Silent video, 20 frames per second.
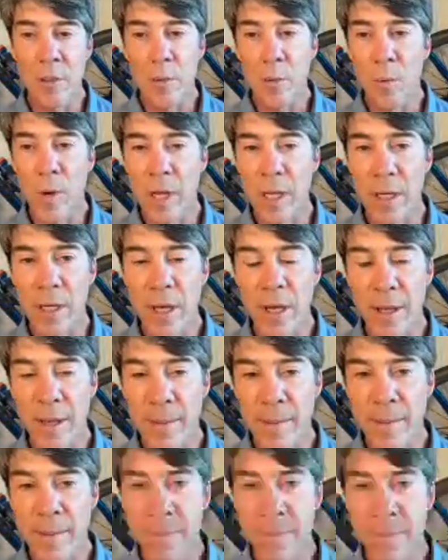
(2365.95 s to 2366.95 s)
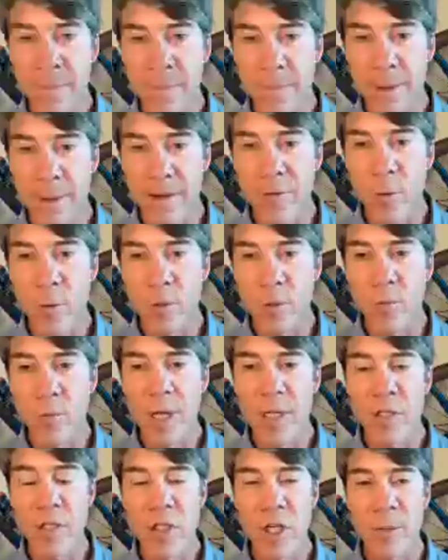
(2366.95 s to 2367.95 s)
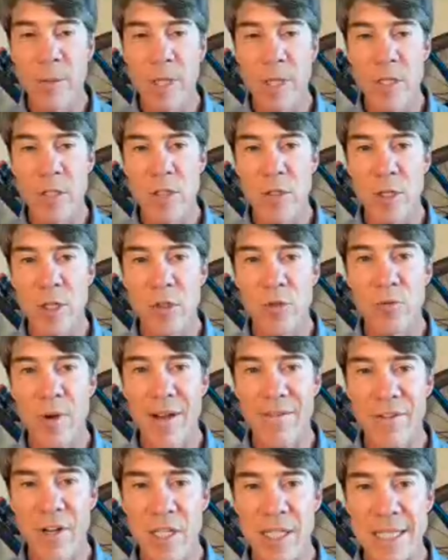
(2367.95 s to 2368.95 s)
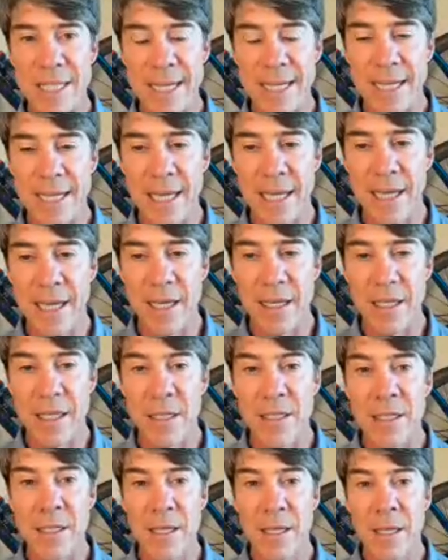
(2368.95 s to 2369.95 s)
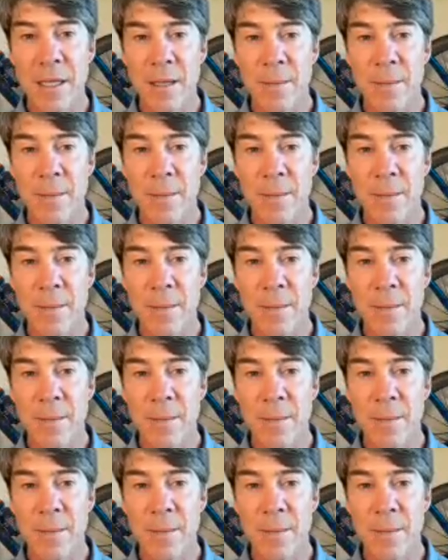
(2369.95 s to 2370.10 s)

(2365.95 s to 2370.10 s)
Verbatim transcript: What um, everyone, what Shelby is is referencing is